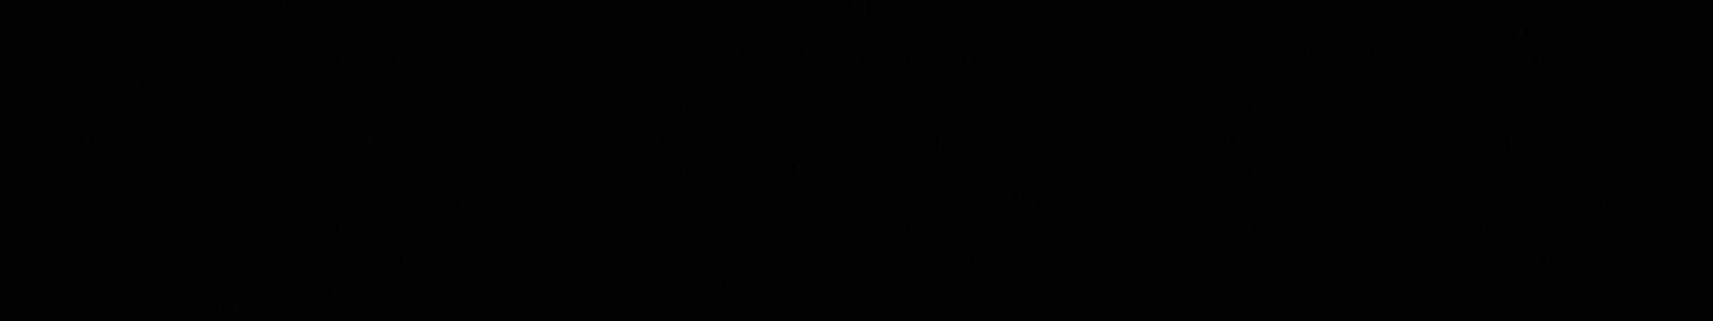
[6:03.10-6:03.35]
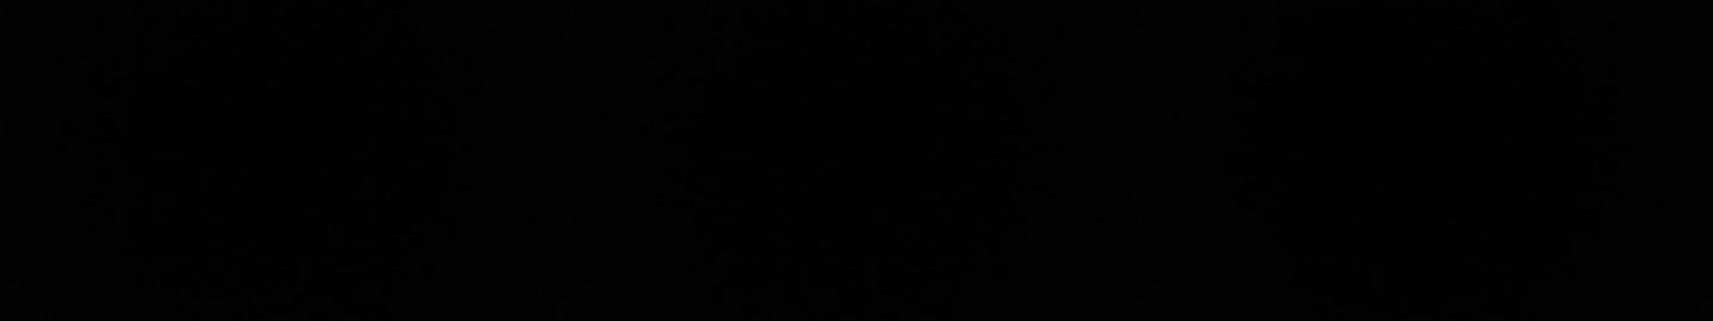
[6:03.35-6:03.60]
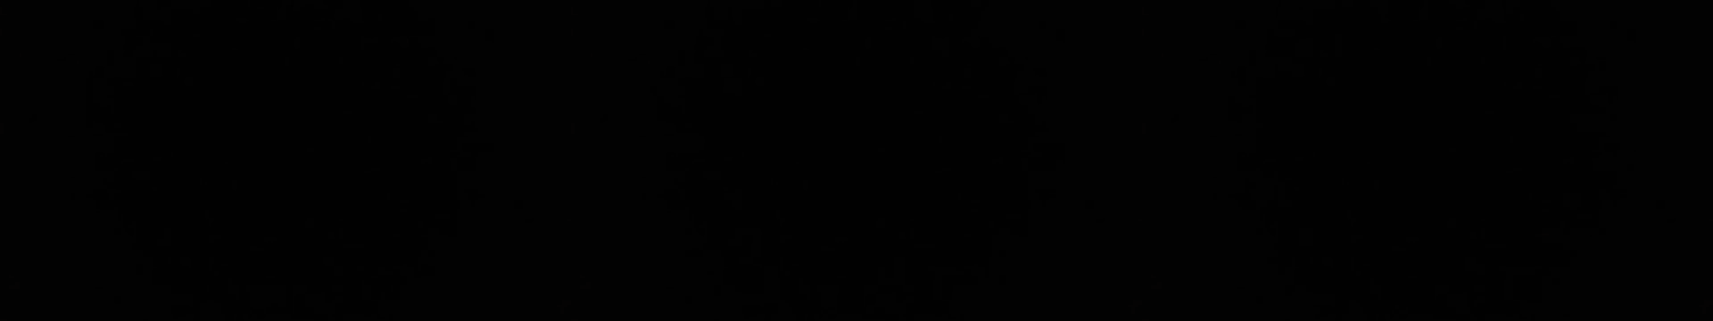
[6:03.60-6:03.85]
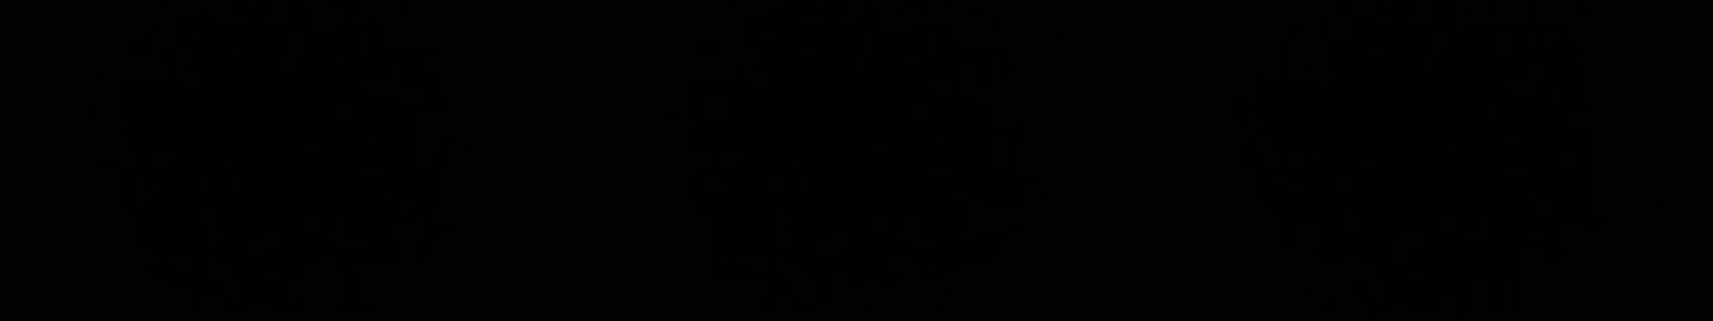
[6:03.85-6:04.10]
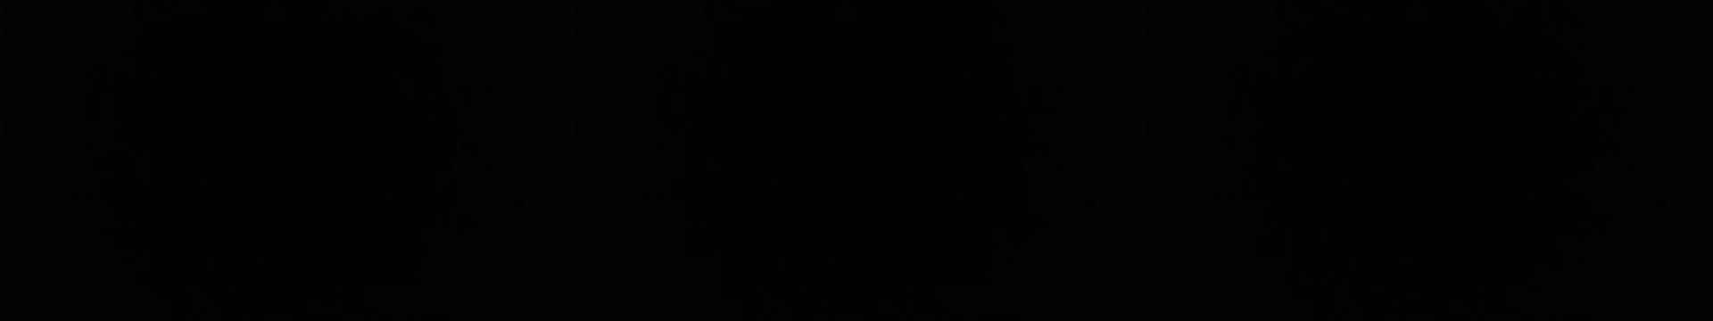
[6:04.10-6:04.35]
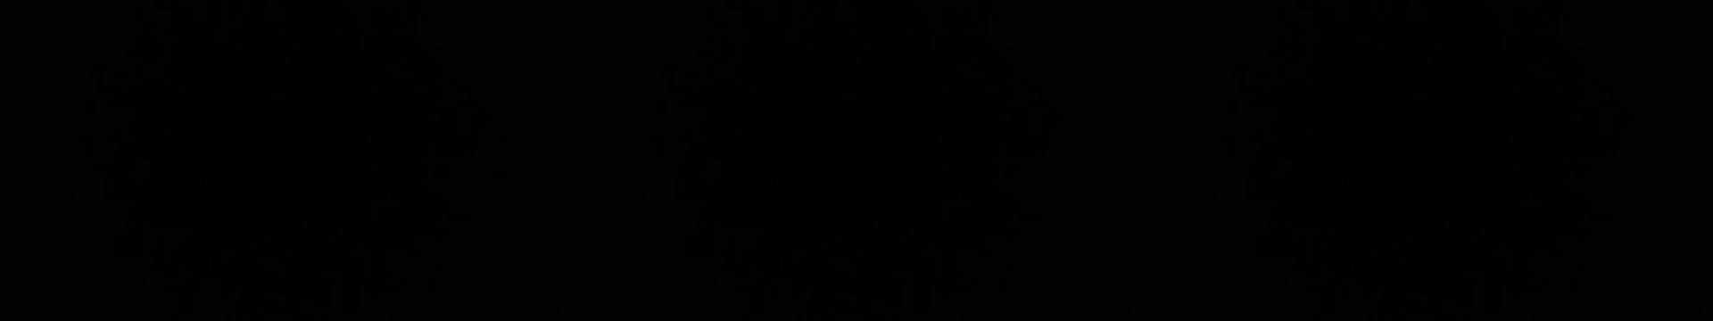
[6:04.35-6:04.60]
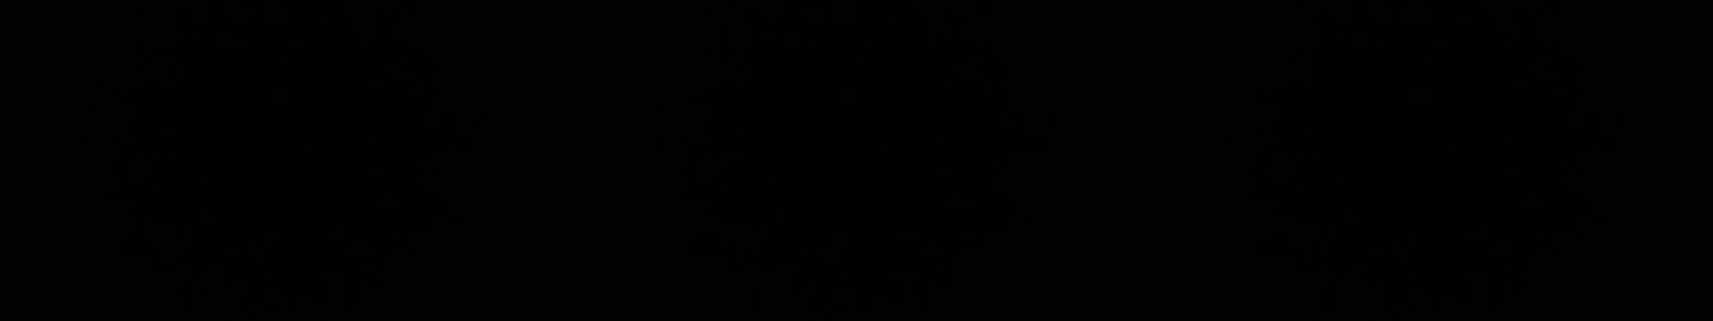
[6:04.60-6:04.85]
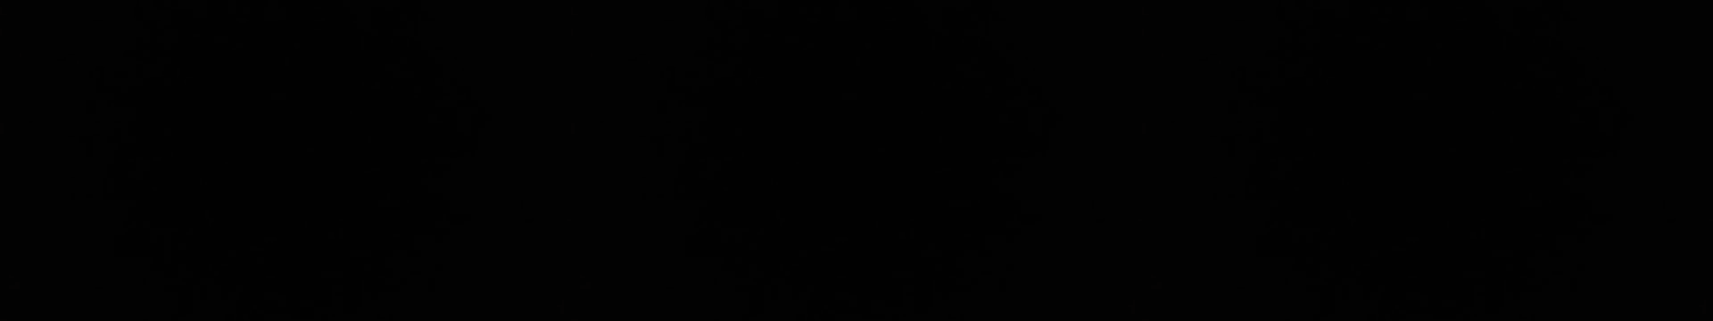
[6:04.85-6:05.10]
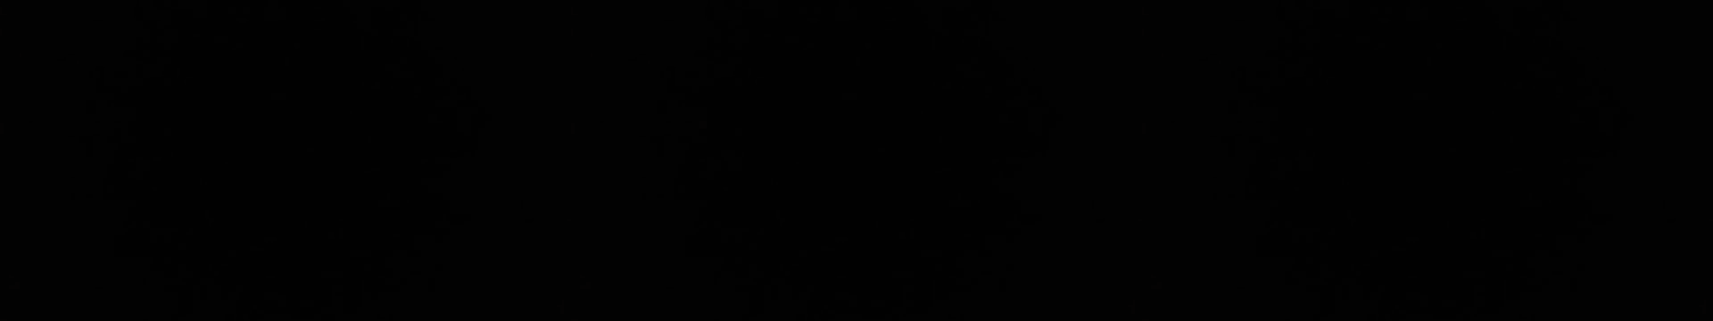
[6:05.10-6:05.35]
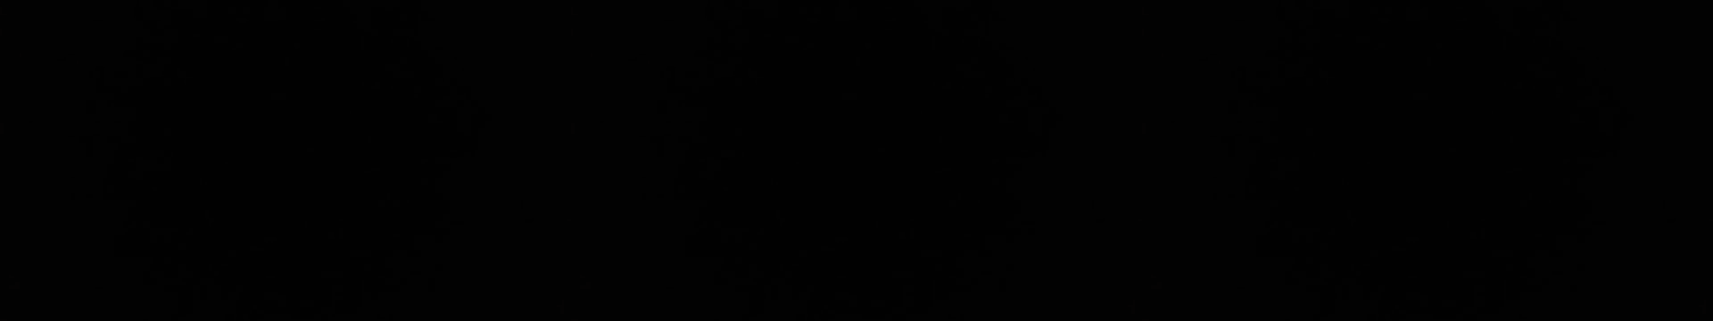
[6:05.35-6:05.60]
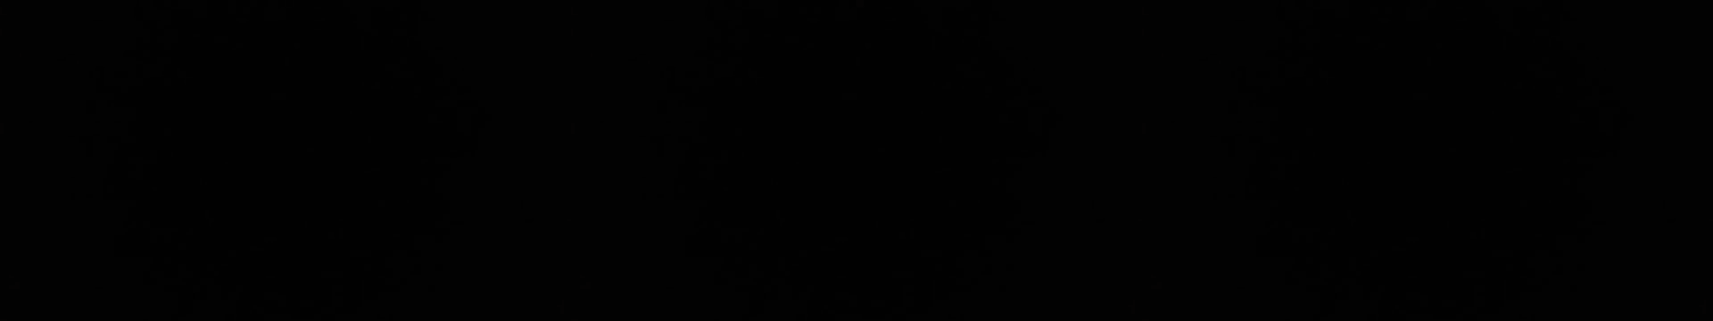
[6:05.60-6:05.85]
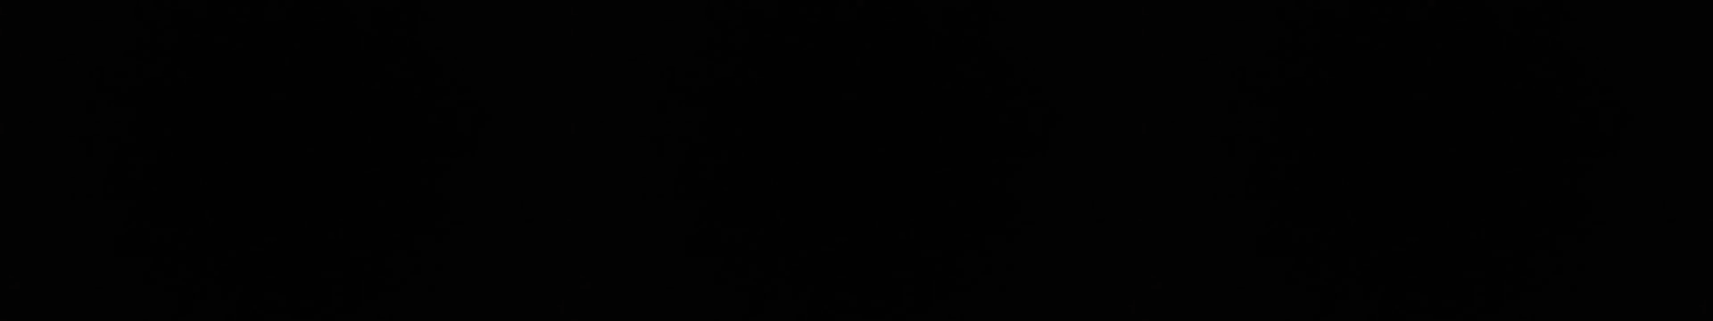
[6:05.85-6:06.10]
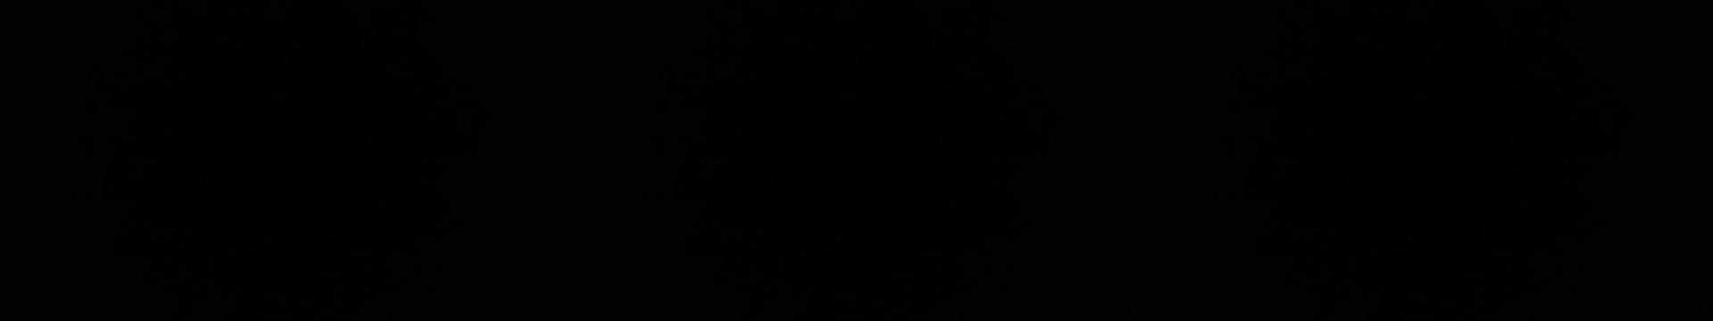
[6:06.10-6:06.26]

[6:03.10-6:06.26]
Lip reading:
(no speaker visible)